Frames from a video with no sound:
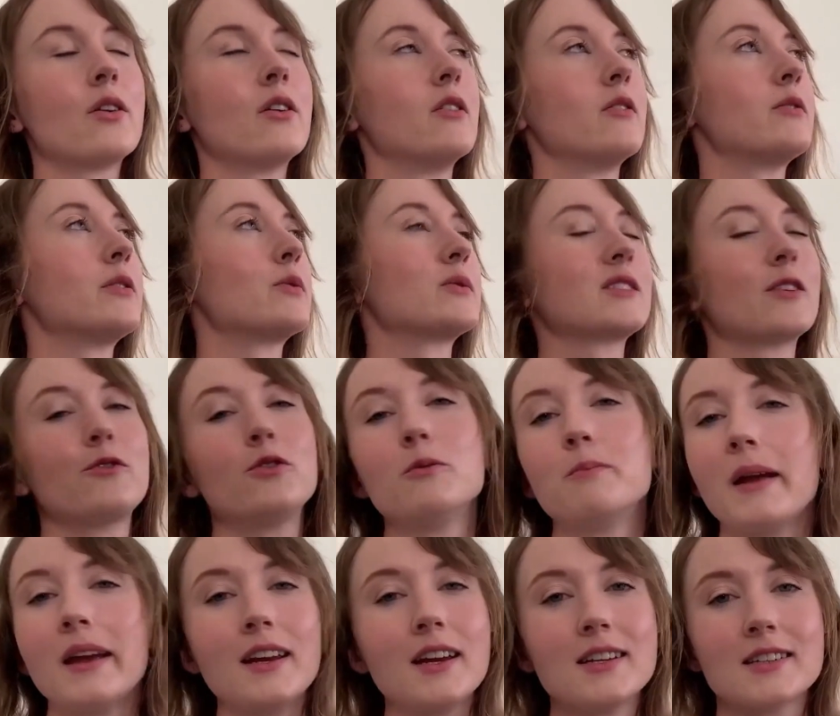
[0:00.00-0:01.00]
So there was a
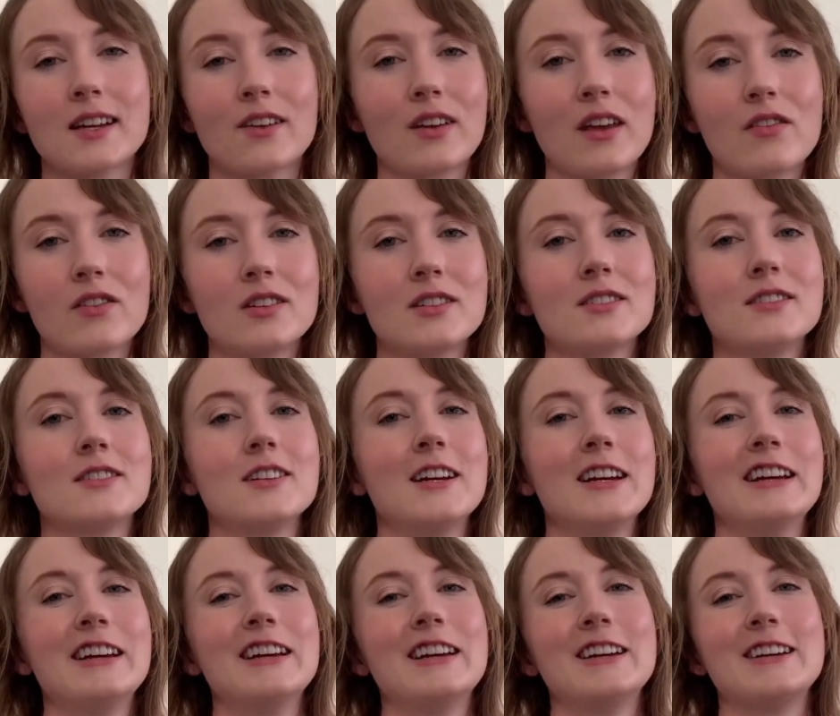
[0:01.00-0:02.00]
few beanies I've
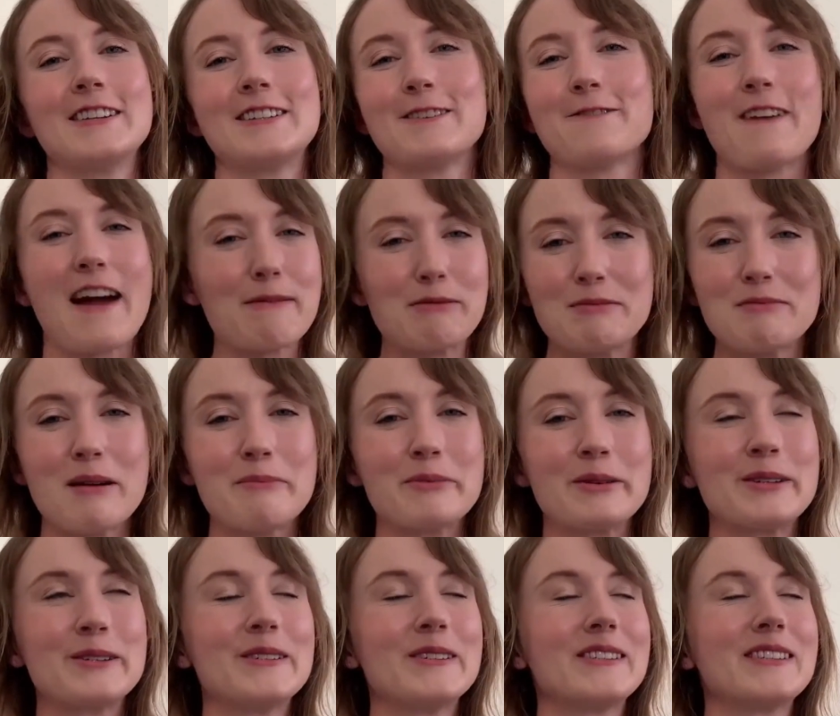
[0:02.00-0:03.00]
given to family
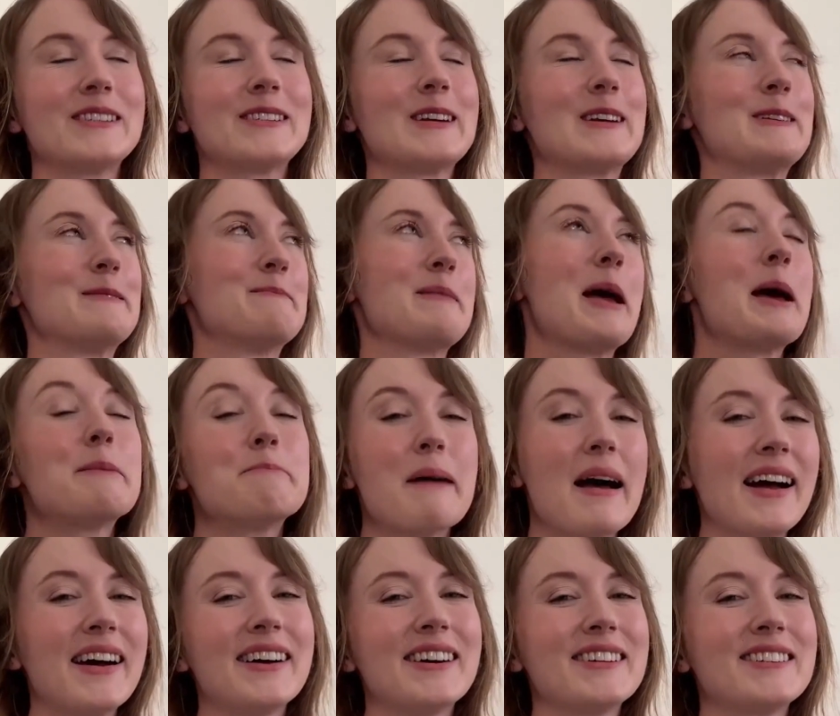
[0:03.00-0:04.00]
members,
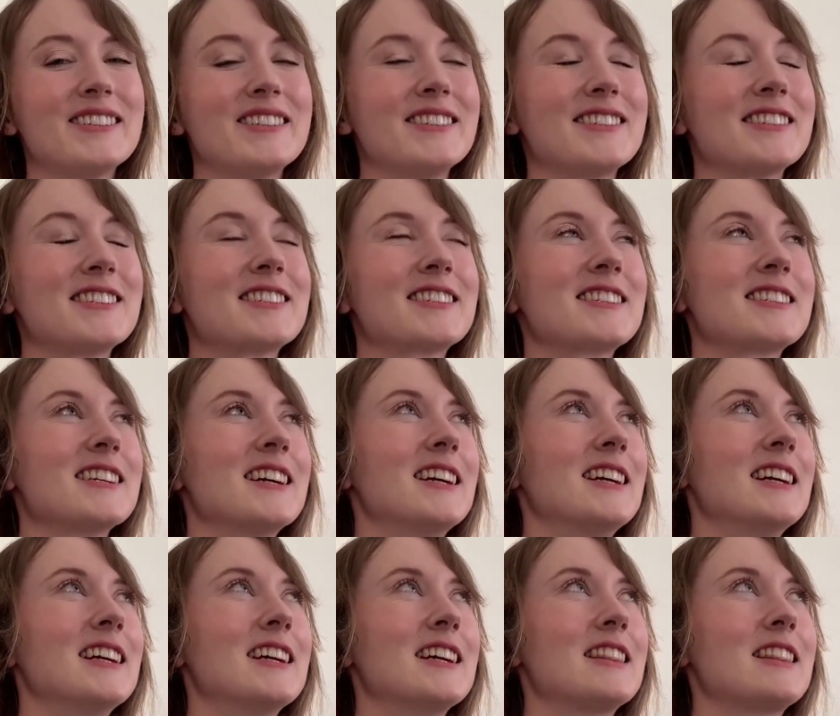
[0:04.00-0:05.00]
headbands.
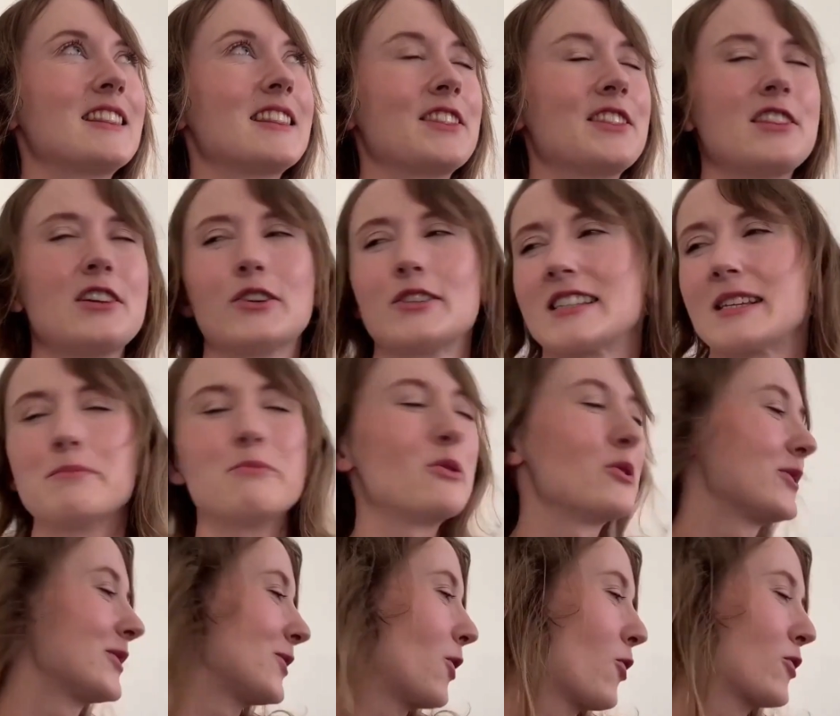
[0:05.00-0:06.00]
There are
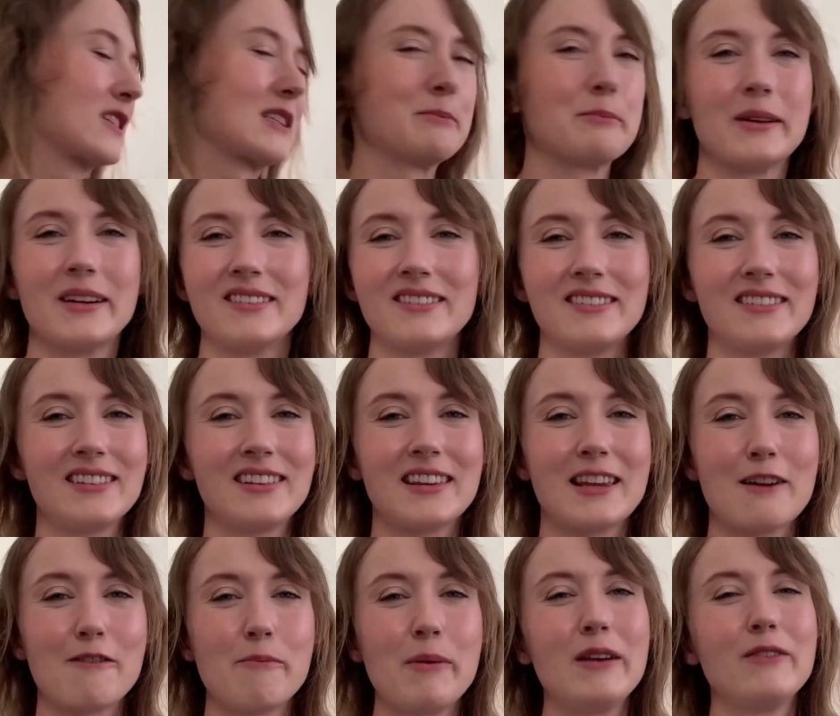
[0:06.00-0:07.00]
some more socks, but
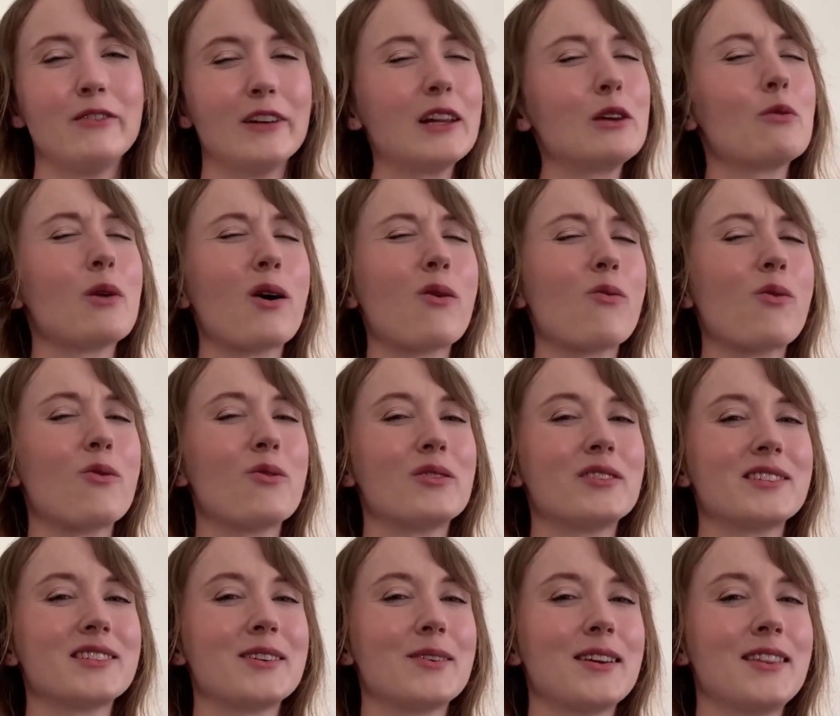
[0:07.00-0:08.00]
they've been really well
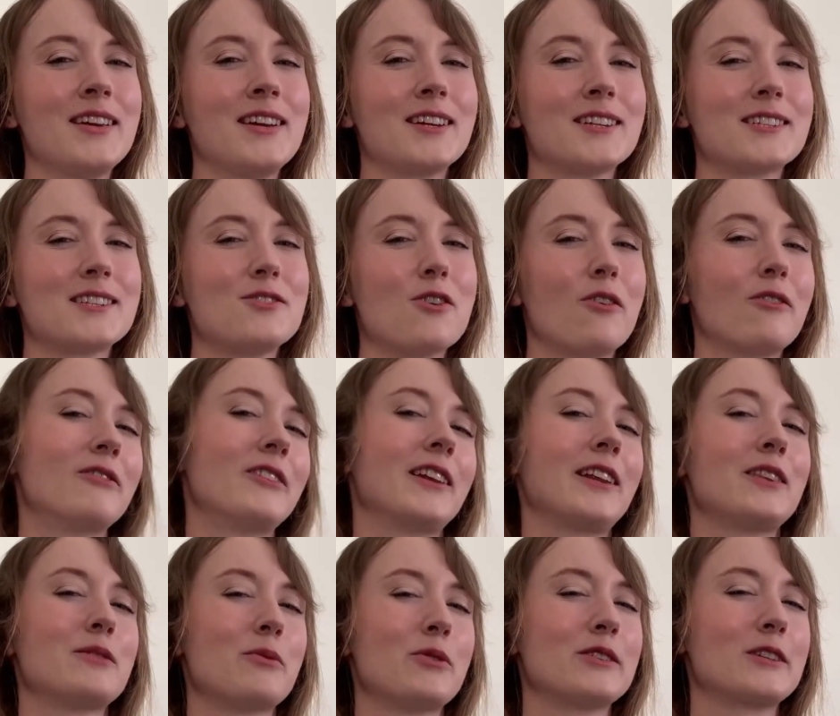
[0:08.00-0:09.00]
worn, so I think it's
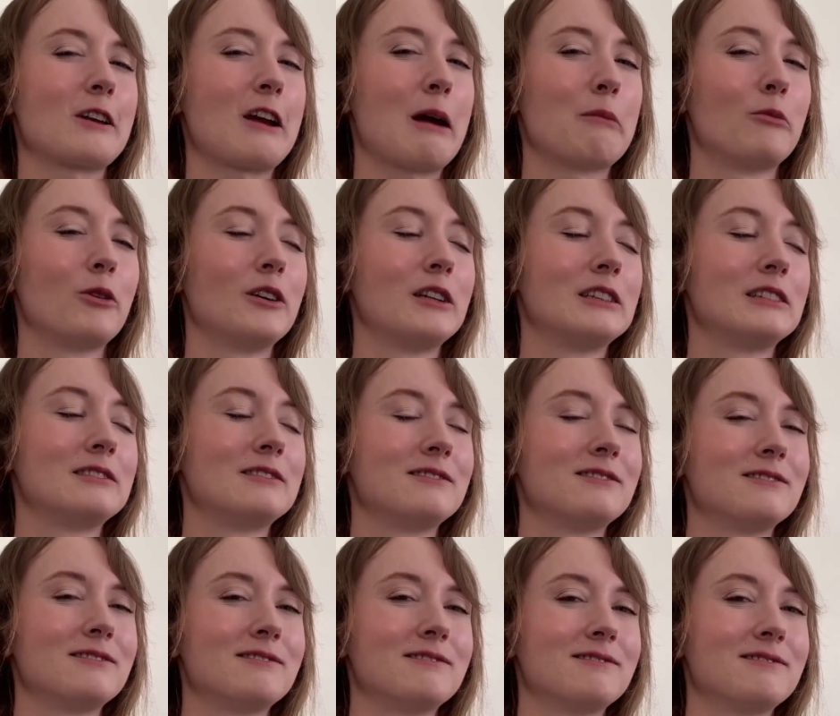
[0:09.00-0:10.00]
not really the most
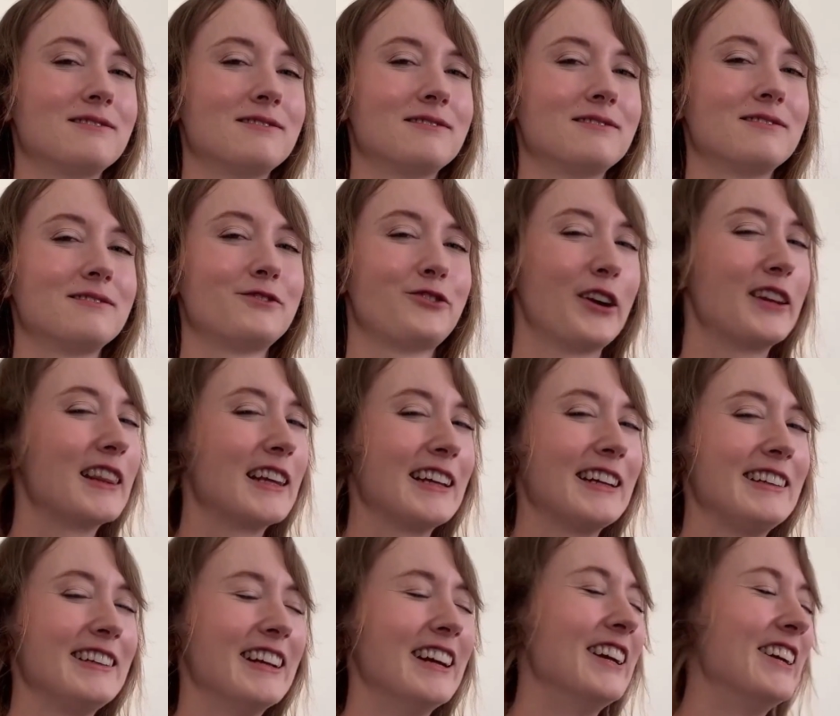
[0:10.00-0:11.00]
camera
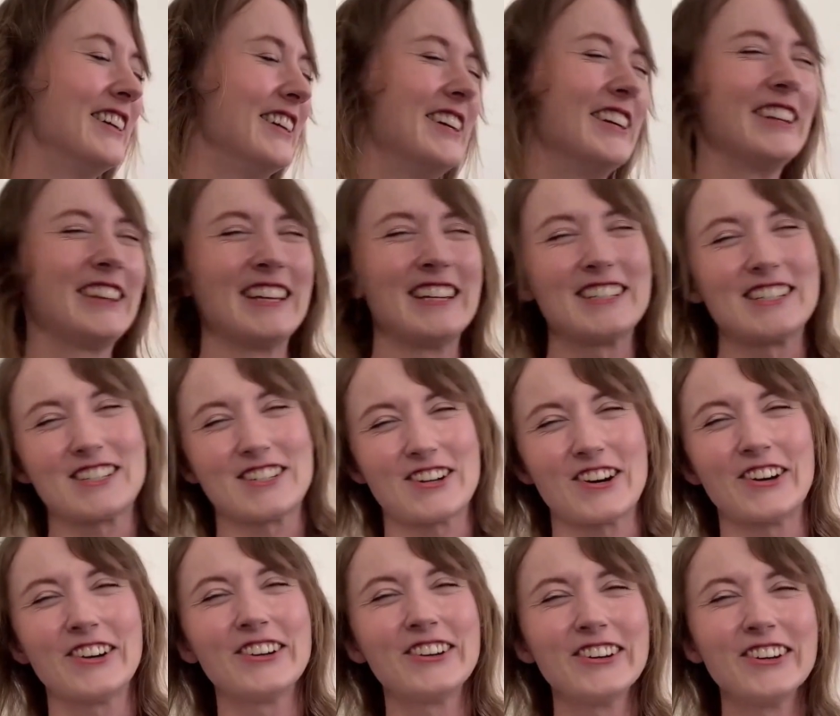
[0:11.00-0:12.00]
friendly thing to
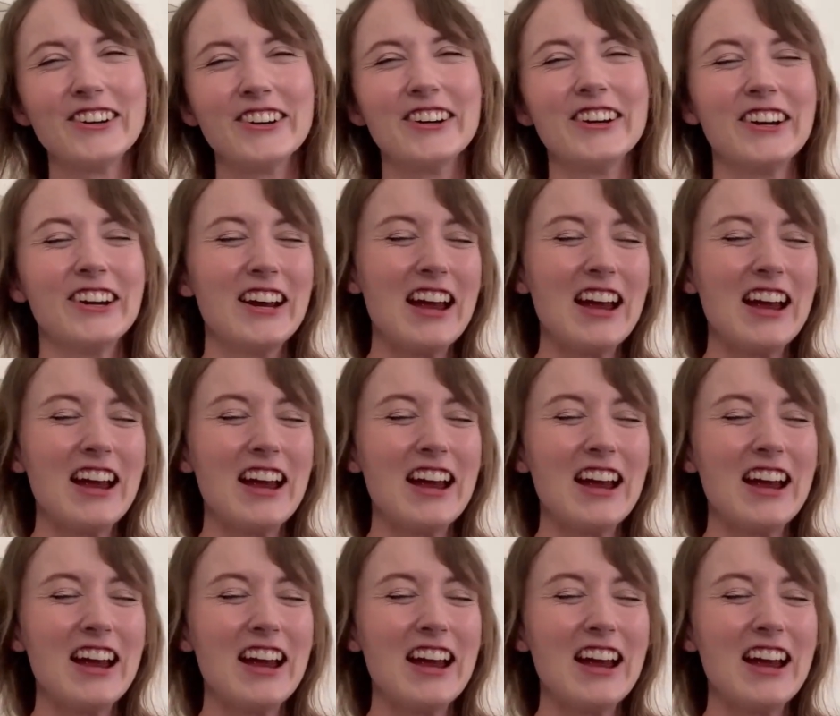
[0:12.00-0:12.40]
show.